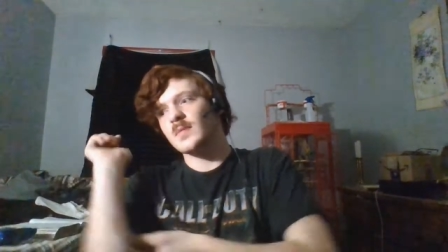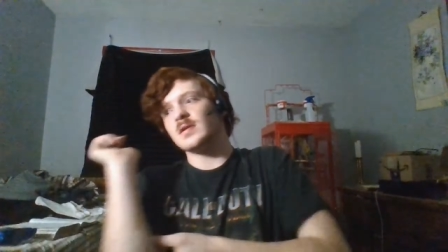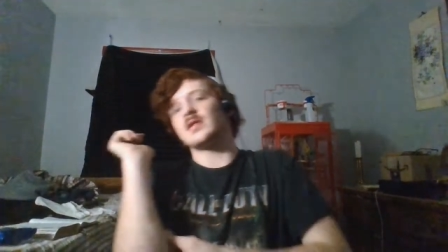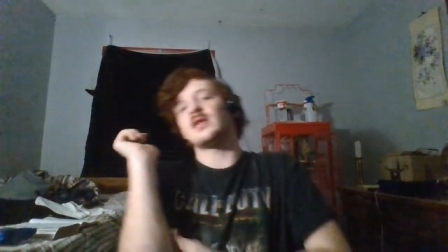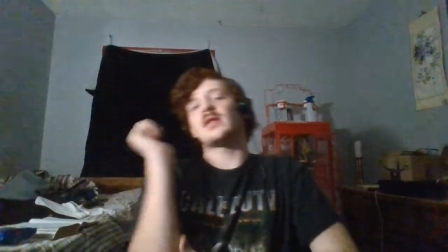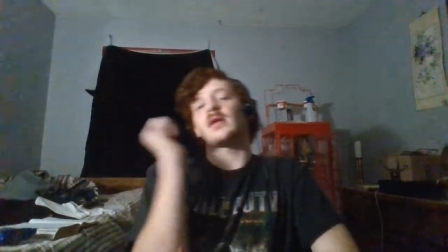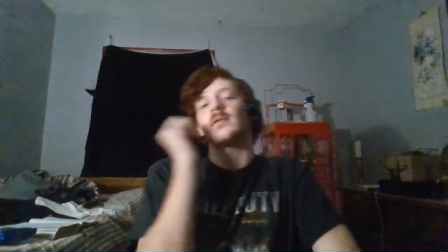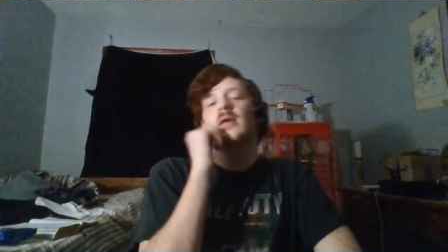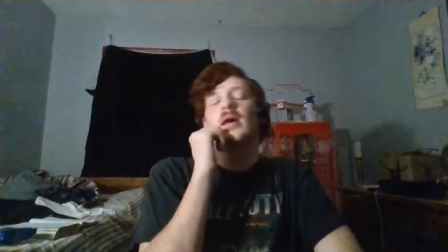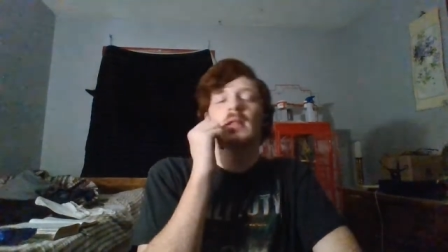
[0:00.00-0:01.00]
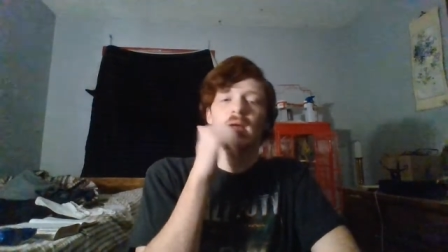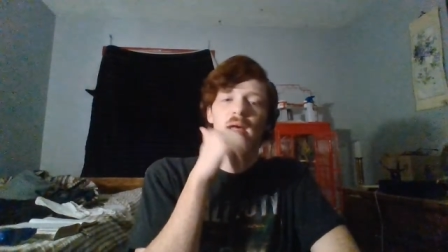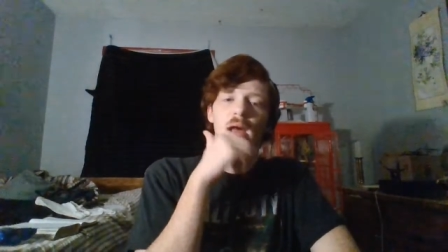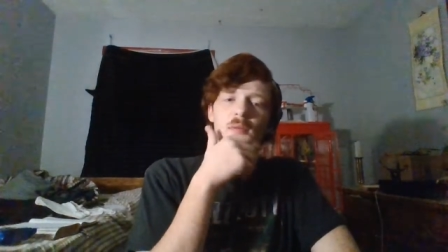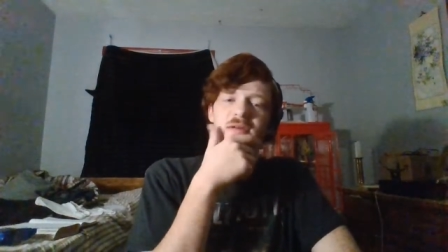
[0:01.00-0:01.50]
the thing that yeah, uh,
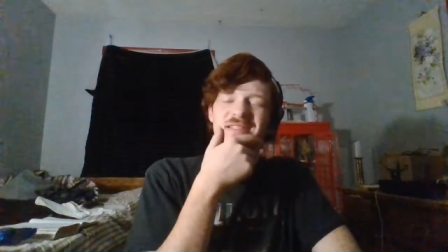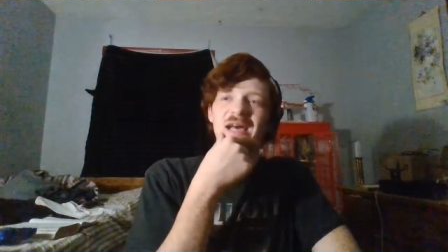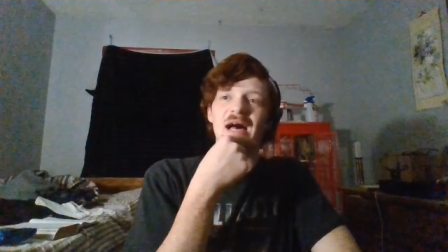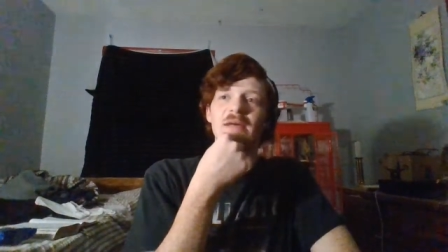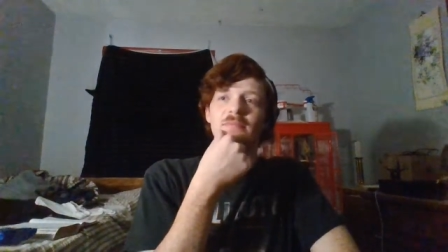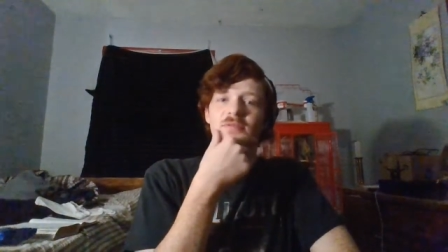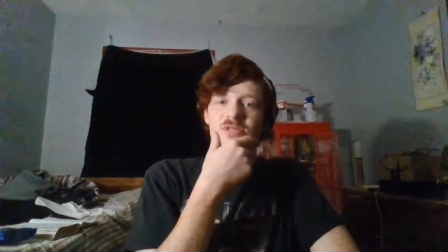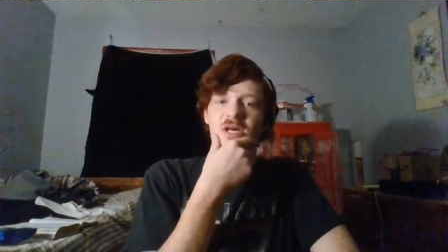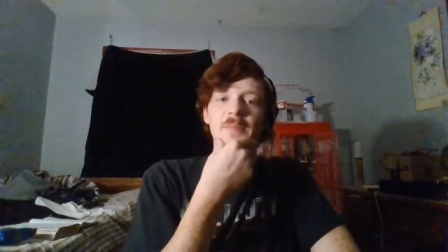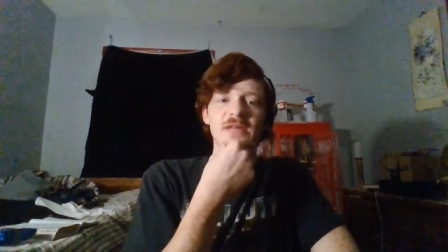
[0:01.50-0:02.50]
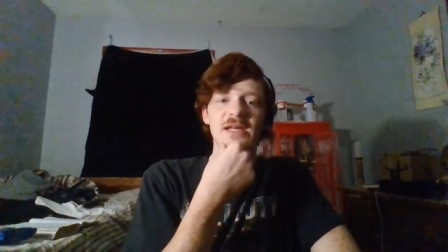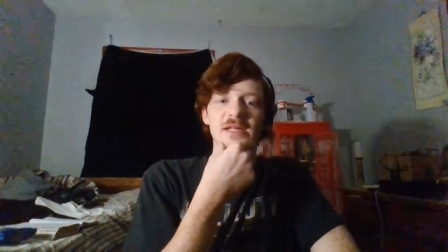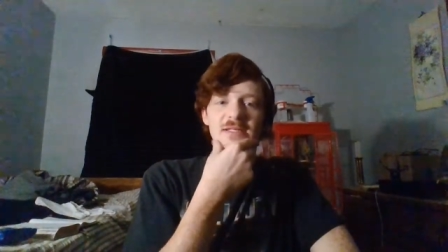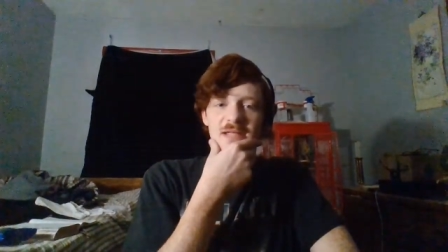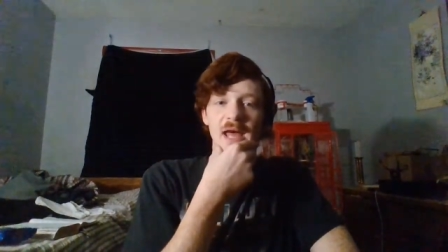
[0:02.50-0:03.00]
I want to see Hayabusa
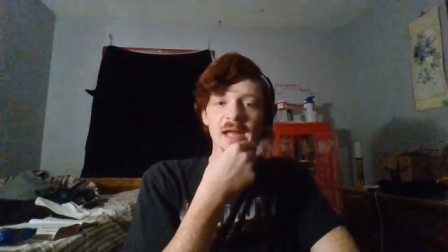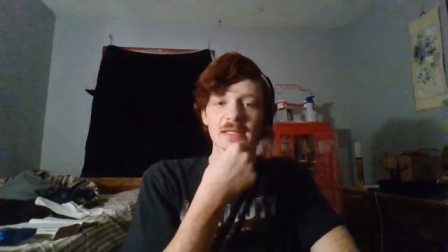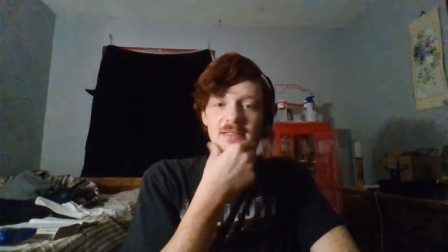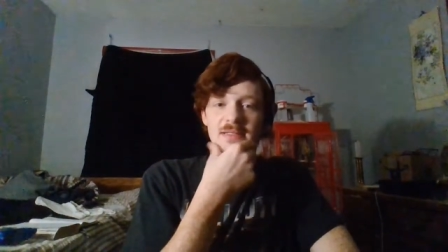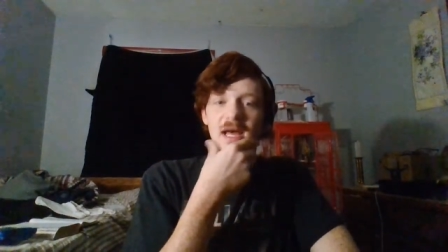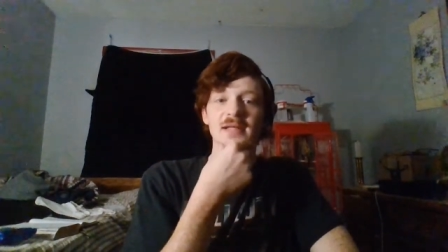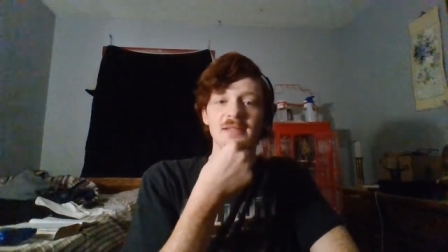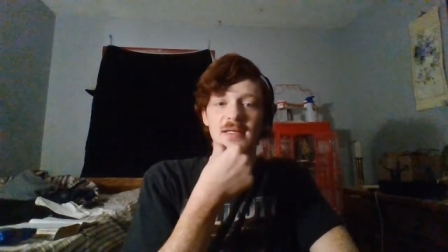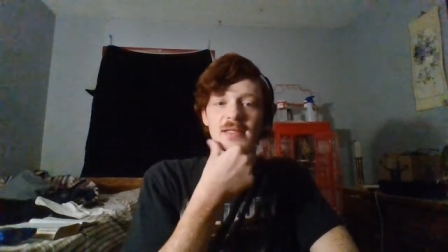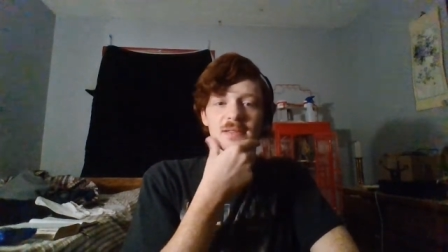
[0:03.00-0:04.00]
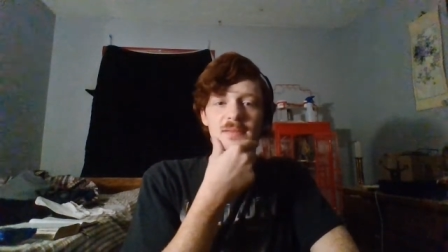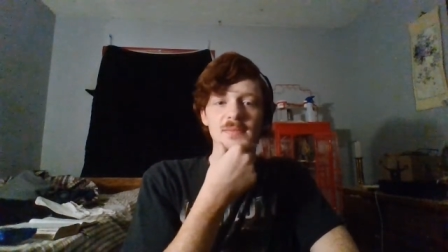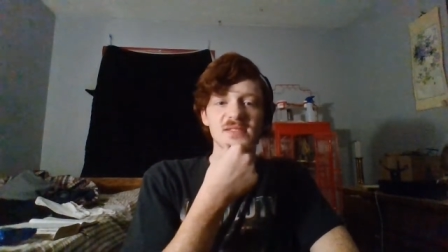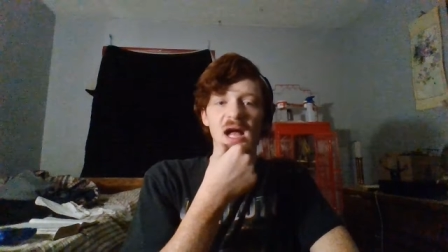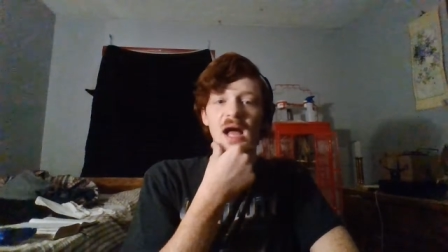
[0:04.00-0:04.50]
updated to that into that uh,
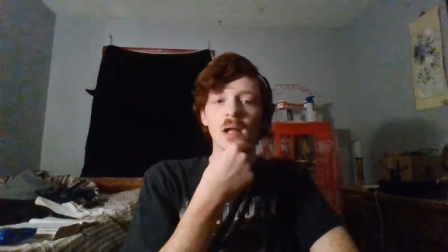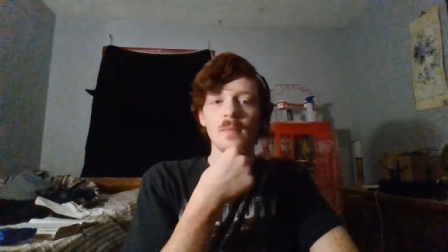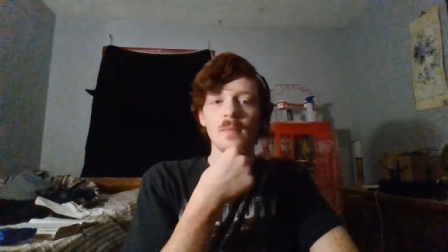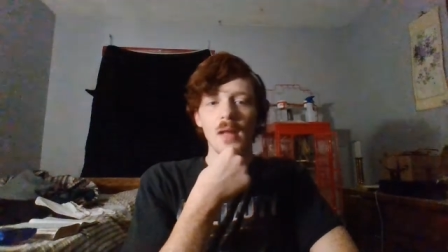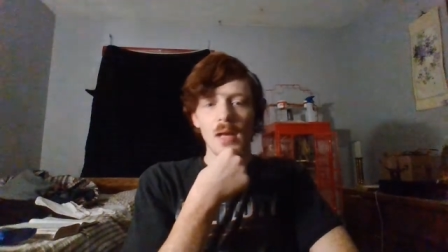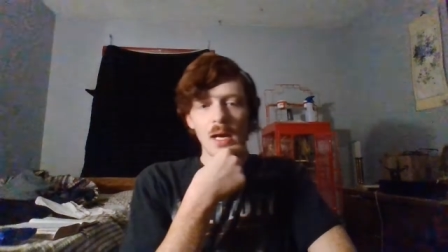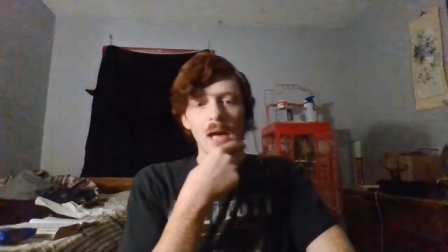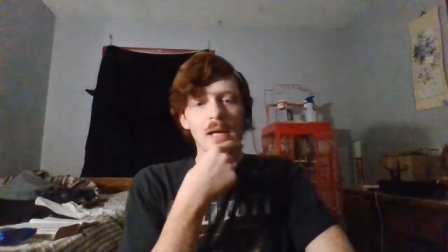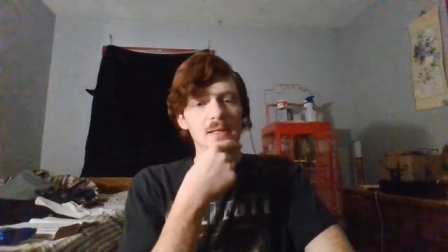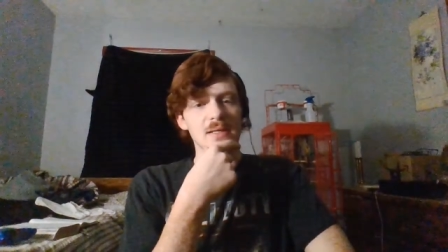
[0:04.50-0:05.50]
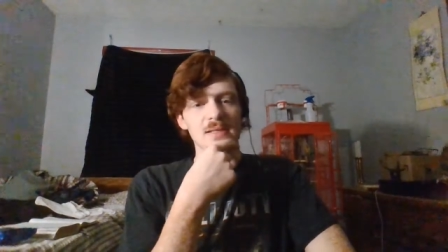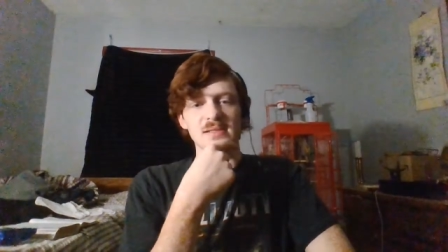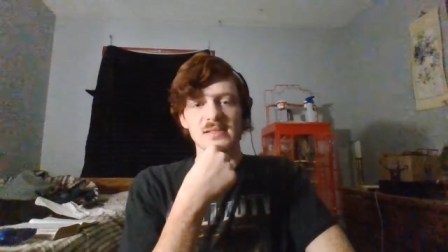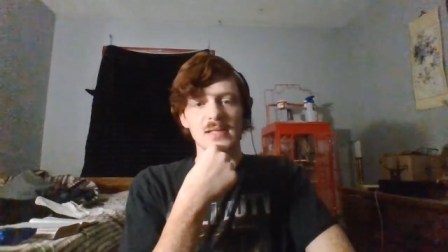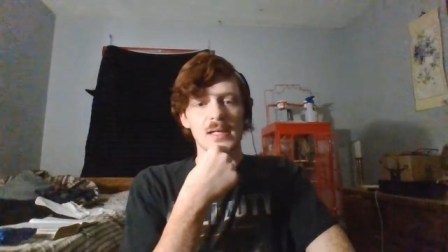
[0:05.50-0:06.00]
style
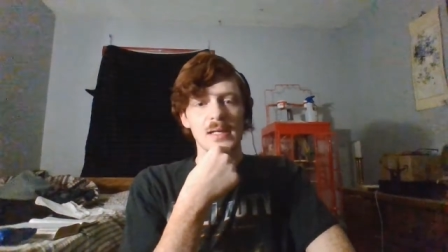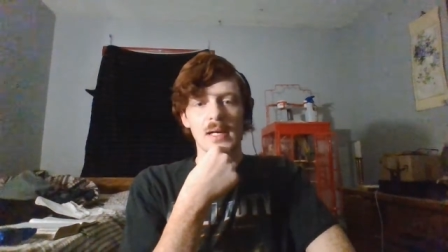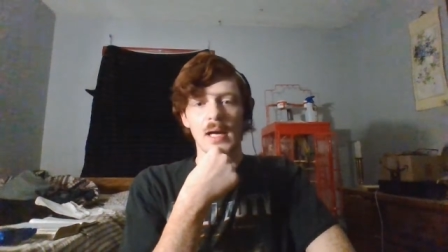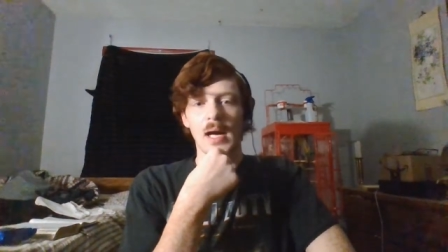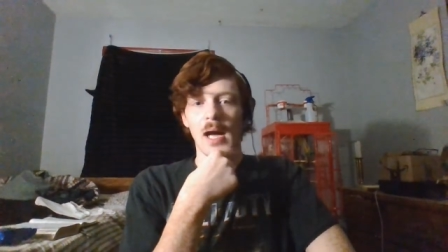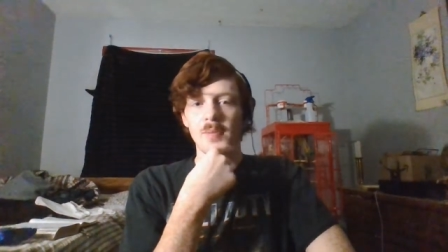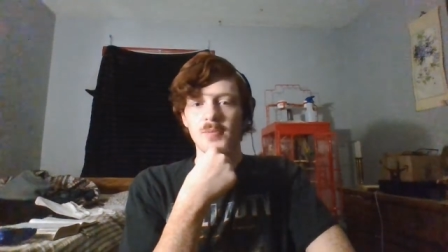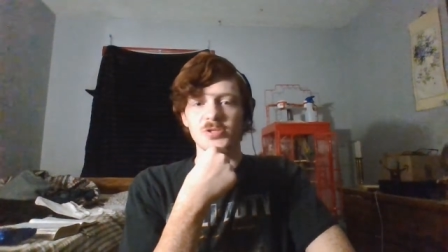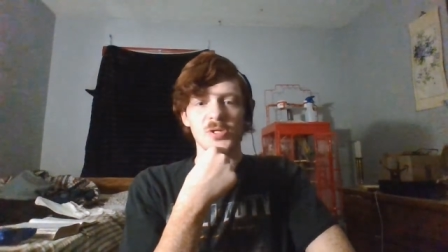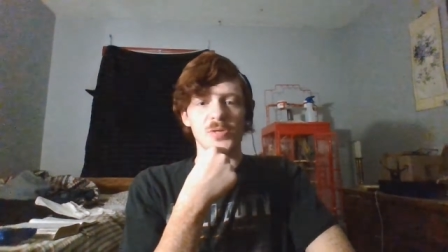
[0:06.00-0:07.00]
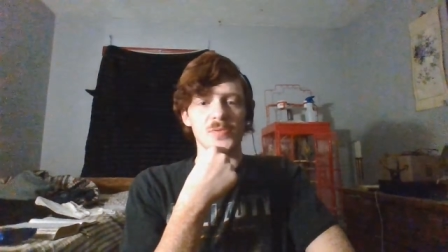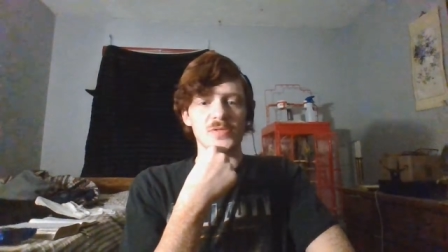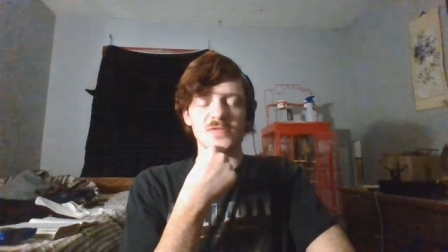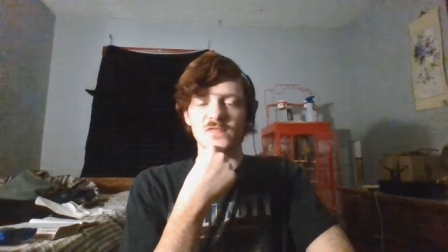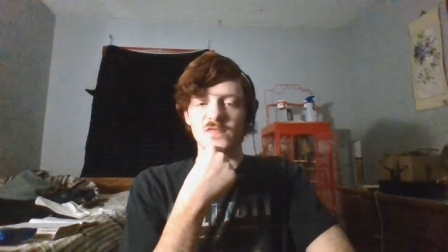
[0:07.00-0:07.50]
because Hayabusa
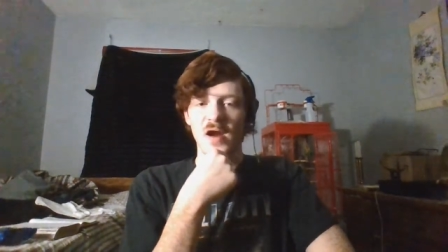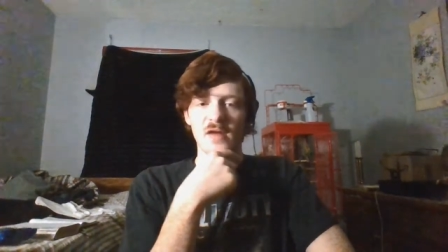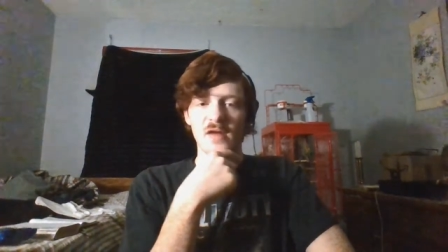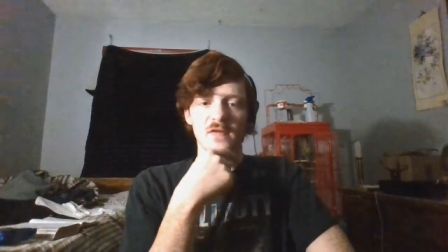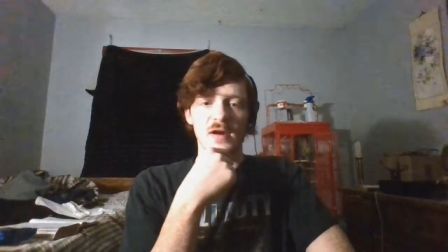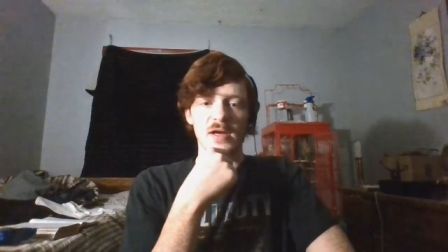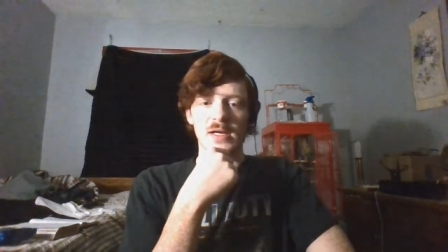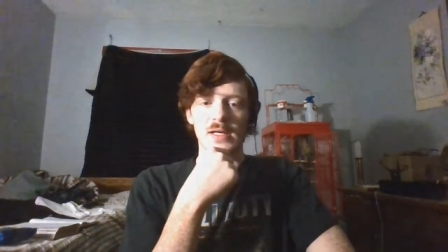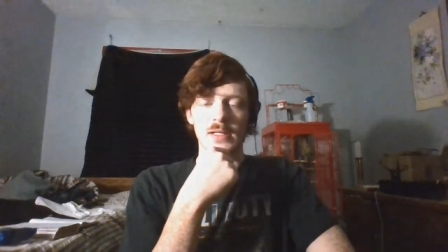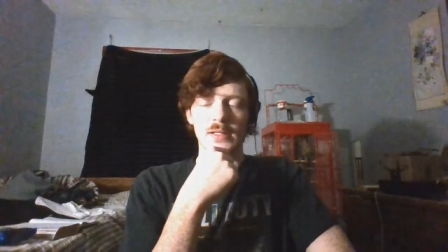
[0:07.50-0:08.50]
was very very uh,